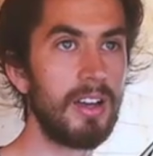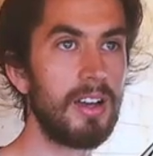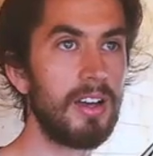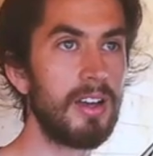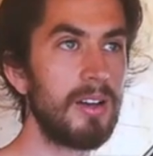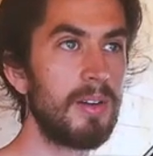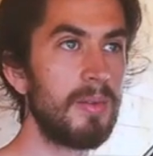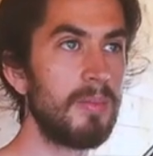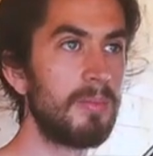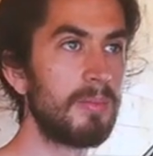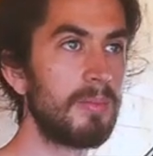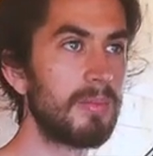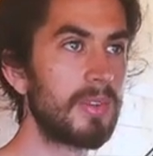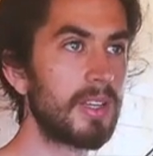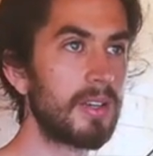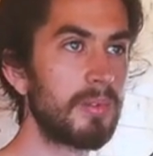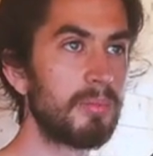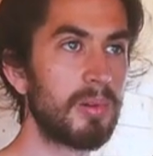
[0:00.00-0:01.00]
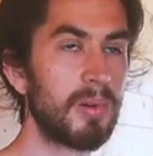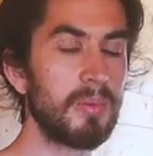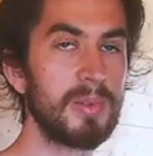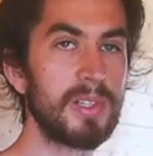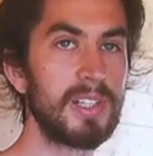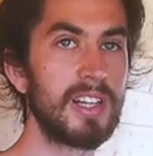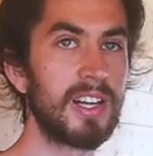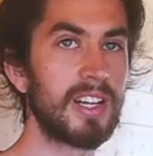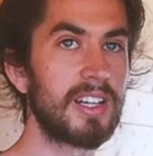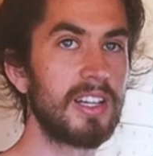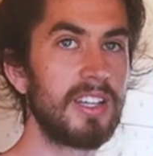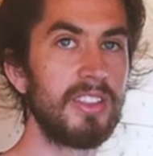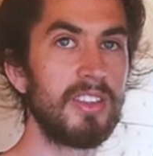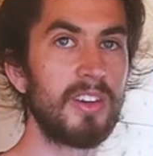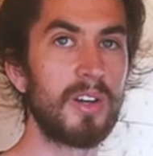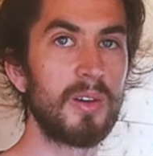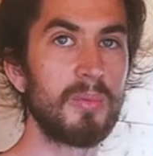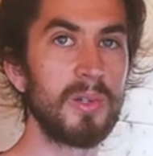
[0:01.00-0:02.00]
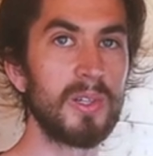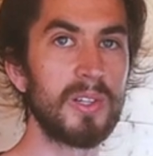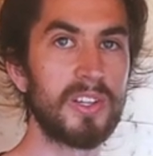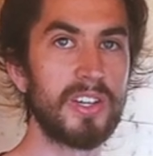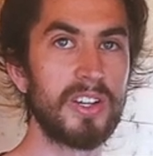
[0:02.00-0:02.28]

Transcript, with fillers: um, probably like a normal